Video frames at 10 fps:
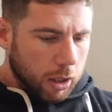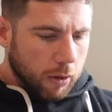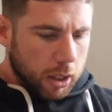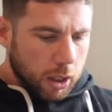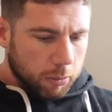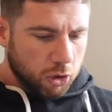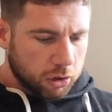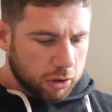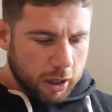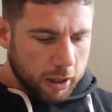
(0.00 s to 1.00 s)
Anyway, I'm
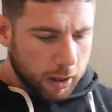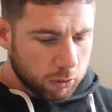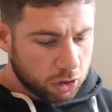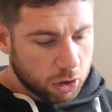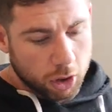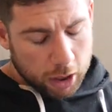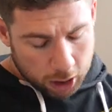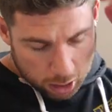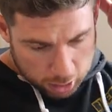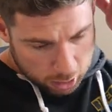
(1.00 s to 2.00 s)
just looking
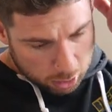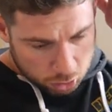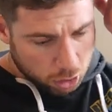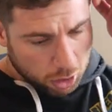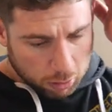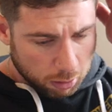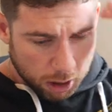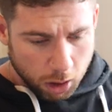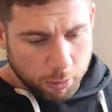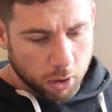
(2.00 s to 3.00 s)
through my
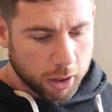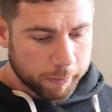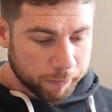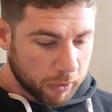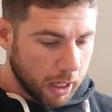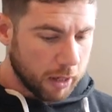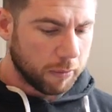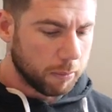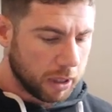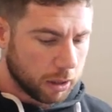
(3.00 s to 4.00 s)
logbook, and if
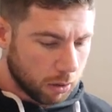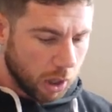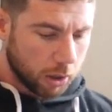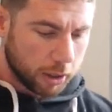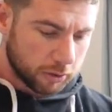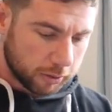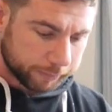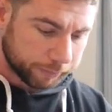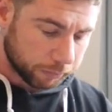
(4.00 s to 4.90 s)
I'm being quite honest,